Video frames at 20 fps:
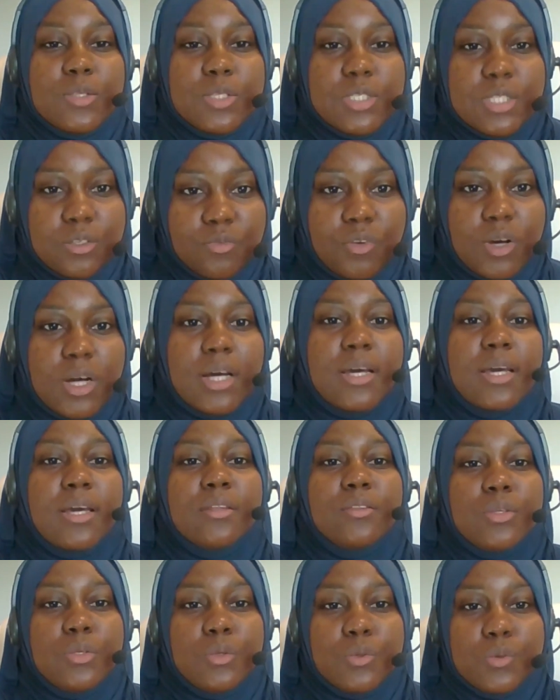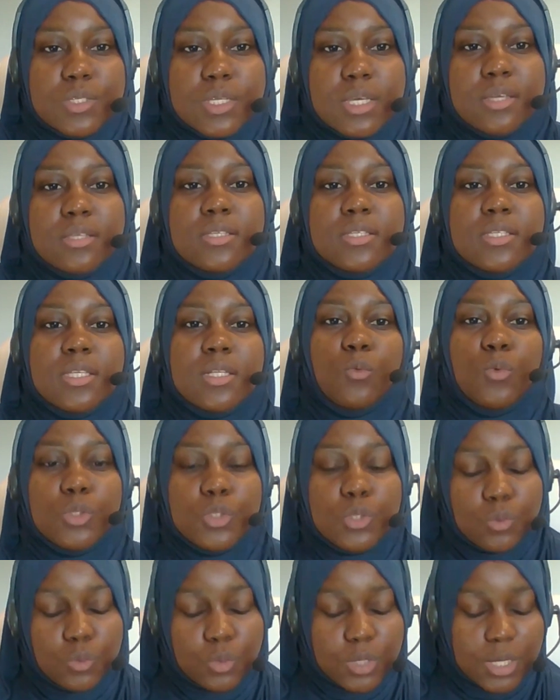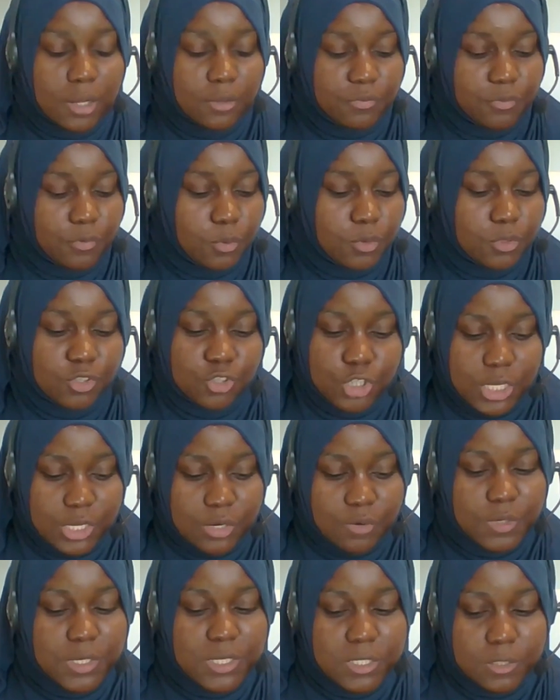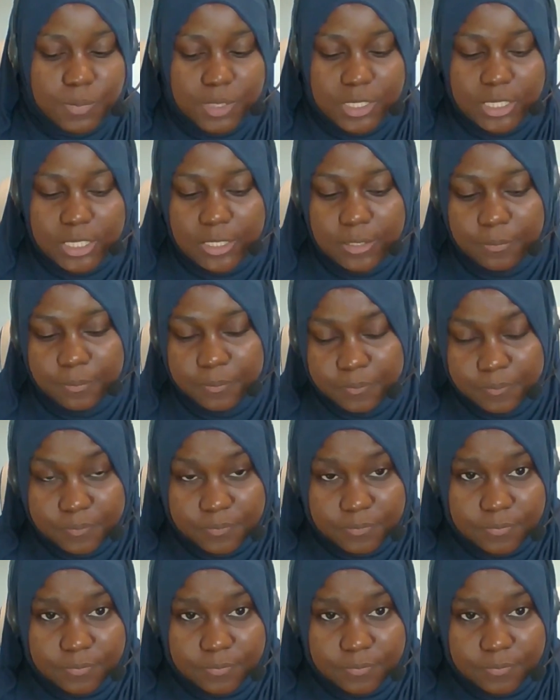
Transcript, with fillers: DeFi and the use cases in which we look out for, generally speaking.